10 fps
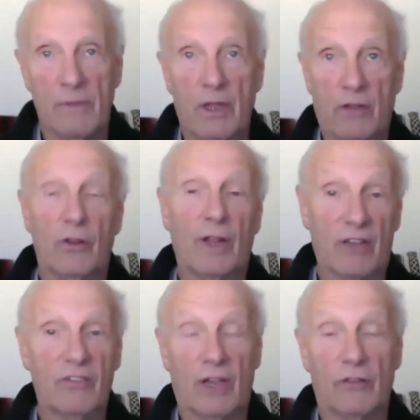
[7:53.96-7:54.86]
So like I
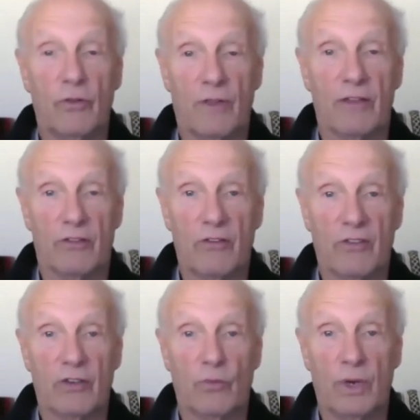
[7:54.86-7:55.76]
say, in
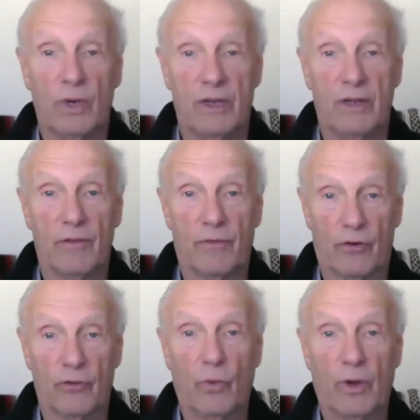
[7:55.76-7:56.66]
2006, we did the
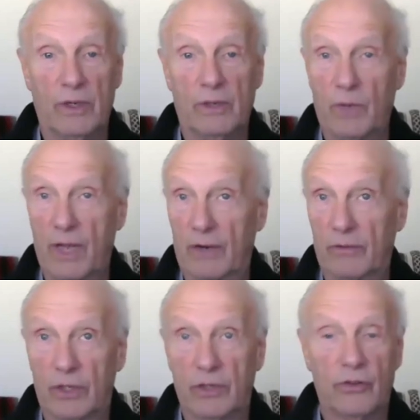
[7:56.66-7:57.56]
first one, and we had a
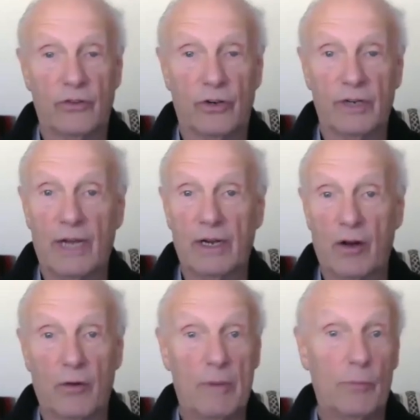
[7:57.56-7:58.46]
really good turnout. I
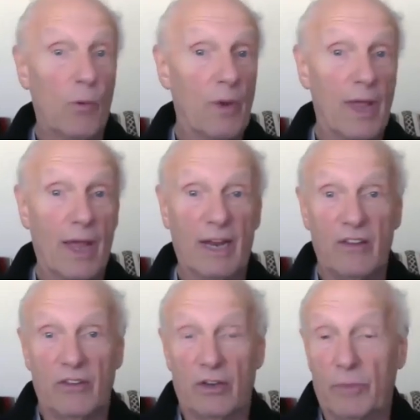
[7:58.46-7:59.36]
don't remember, we had
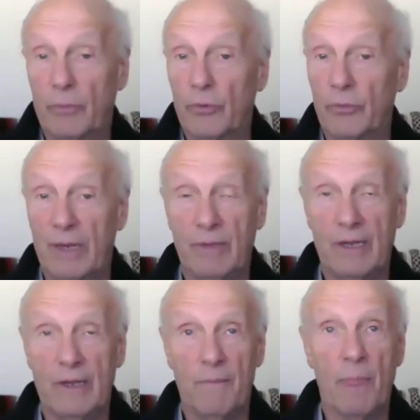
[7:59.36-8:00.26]
18 people
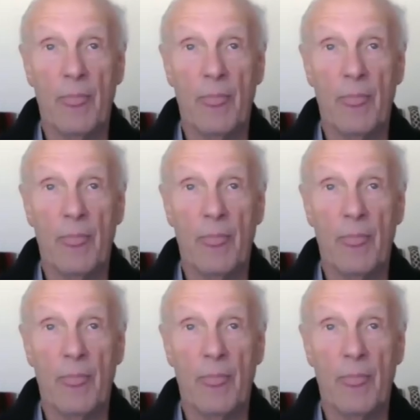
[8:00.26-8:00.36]
maybe.